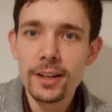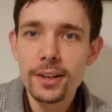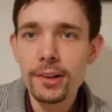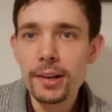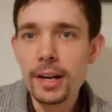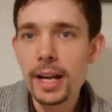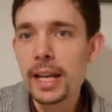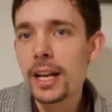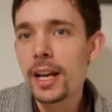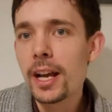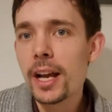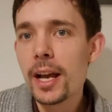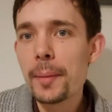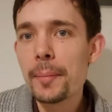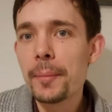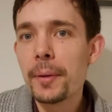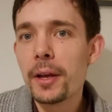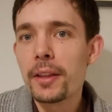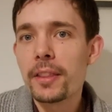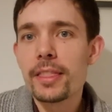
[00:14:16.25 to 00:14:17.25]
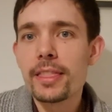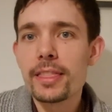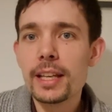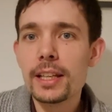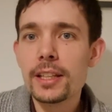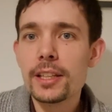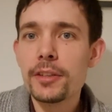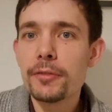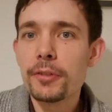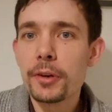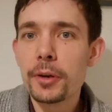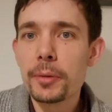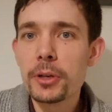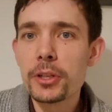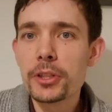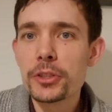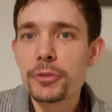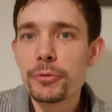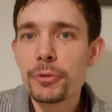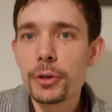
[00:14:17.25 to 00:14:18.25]
All right. Um, thank you very
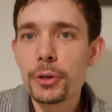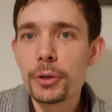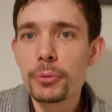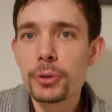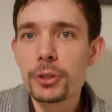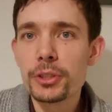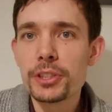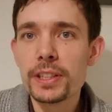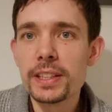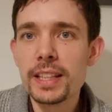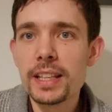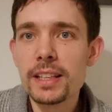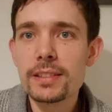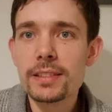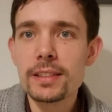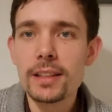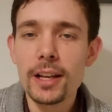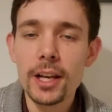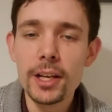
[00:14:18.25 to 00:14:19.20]
much for watching this.